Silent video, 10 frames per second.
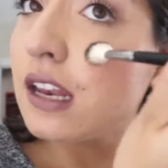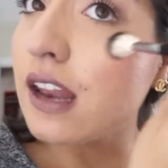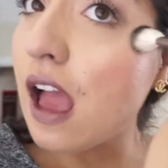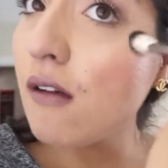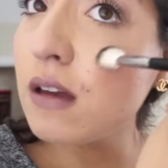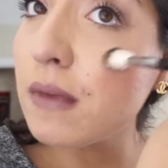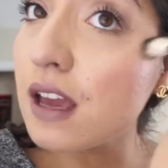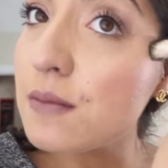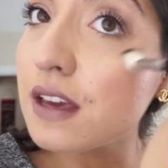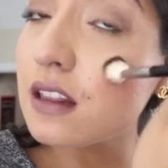Now it
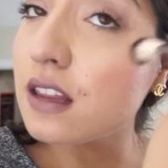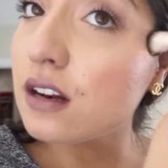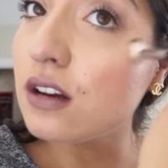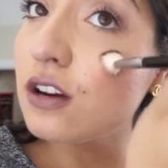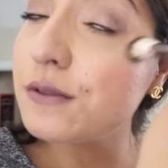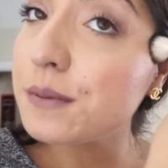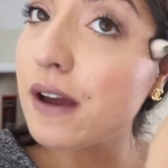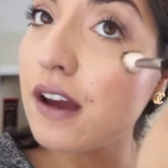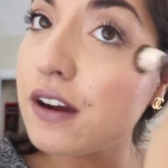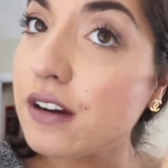might be a little
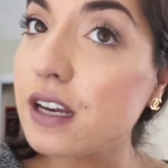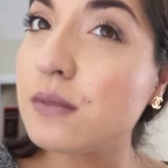overpowering